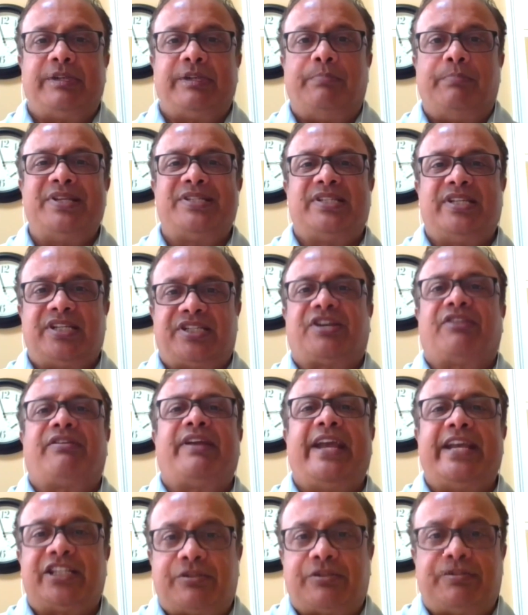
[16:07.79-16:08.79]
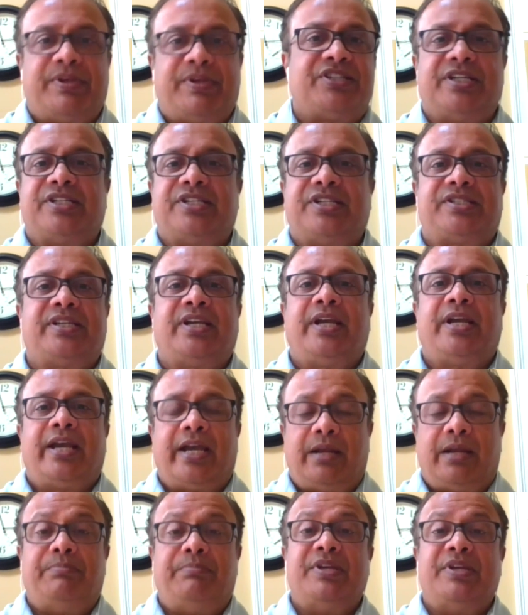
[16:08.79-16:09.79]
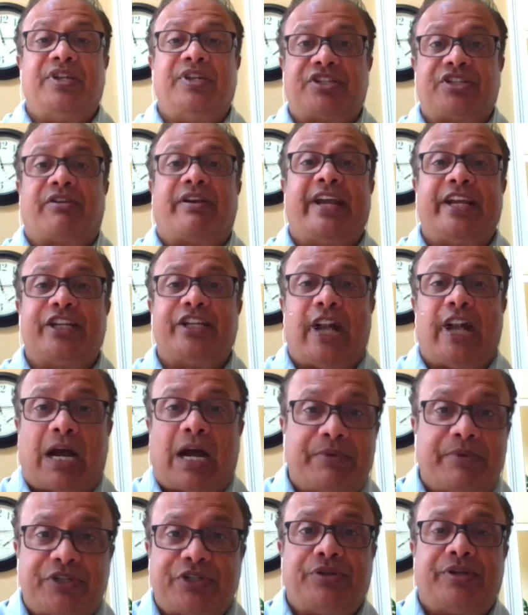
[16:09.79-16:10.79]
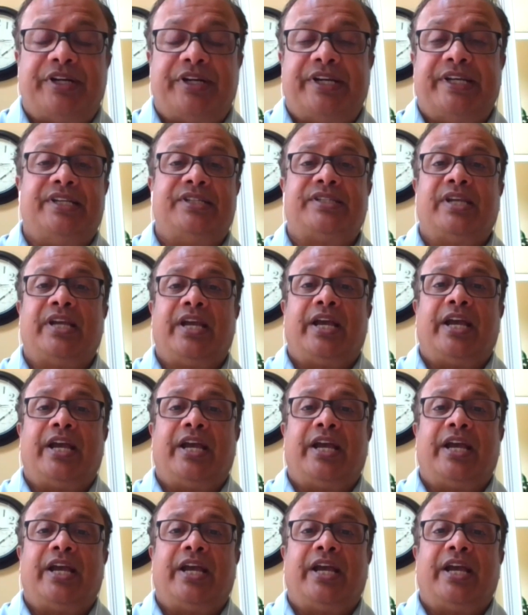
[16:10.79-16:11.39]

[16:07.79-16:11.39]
Business creates business, and business creates opportunities,